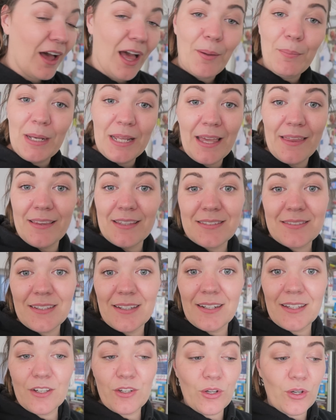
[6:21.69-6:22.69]
I'm going to get this
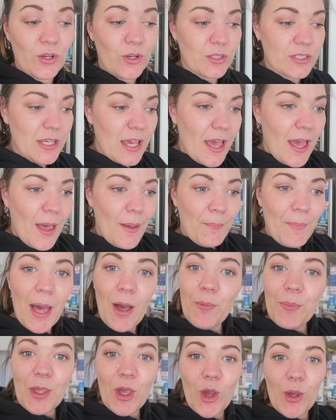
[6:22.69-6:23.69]
dinner cooked
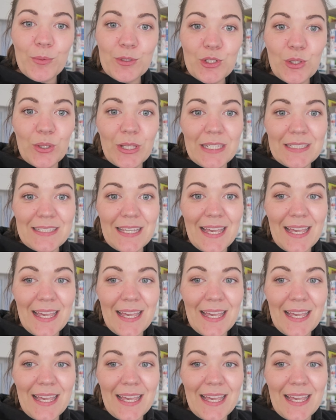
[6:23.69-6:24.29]
Matt will be home shortly to